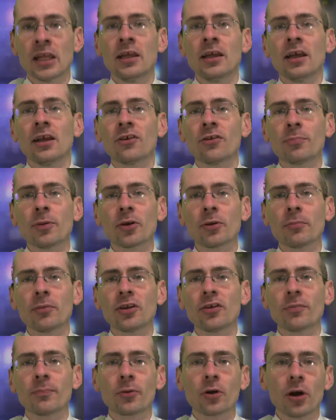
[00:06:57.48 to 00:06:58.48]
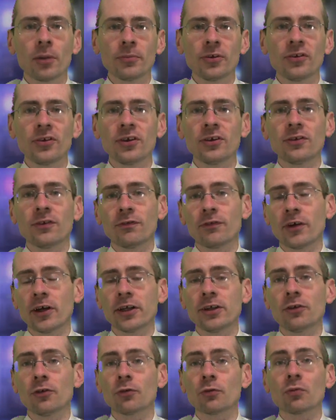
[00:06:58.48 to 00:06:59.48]
Experiments promising to
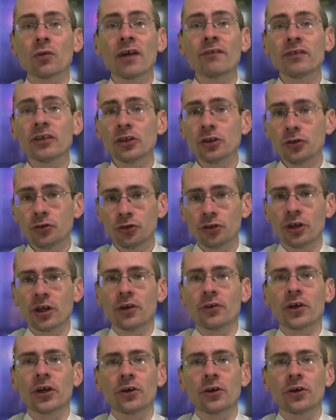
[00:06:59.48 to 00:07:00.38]
find revolutionary